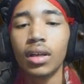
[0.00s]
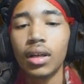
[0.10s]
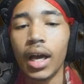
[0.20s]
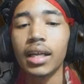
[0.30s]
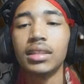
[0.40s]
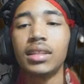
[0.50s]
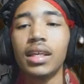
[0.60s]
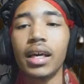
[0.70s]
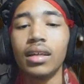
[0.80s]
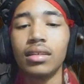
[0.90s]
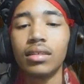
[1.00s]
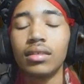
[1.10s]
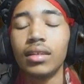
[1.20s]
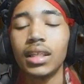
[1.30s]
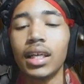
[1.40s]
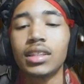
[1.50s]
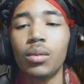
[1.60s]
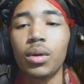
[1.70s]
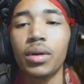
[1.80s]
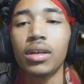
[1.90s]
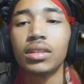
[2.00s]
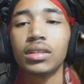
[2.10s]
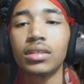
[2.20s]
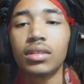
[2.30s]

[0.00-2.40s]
I can see that. Let's head somewhere else.